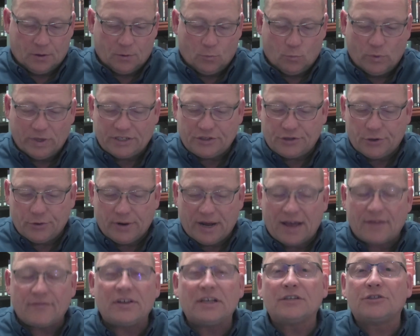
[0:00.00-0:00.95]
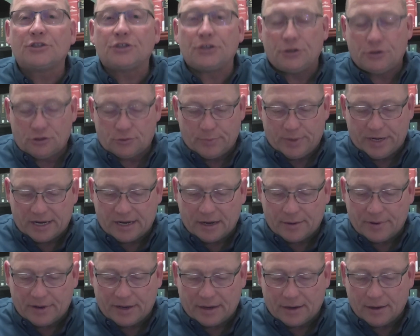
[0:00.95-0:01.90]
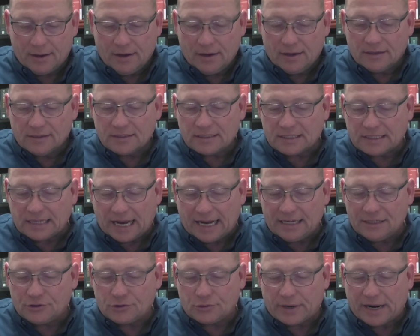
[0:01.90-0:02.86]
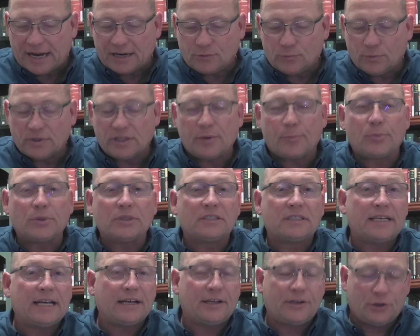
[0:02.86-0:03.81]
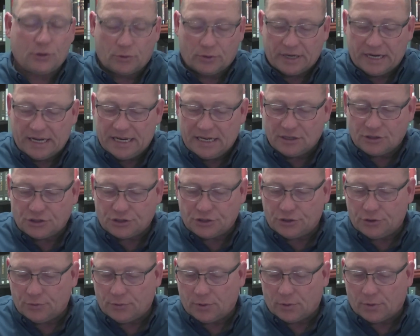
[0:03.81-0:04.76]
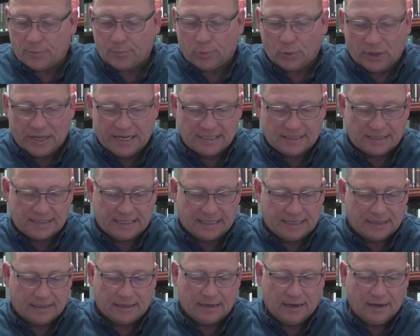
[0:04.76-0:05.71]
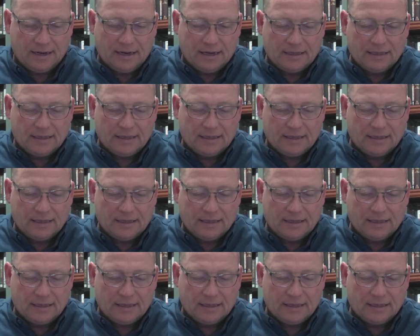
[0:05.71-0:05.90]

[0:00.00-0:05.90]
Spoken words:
We too have issues becoming sidetracked with a particular issue or blessing and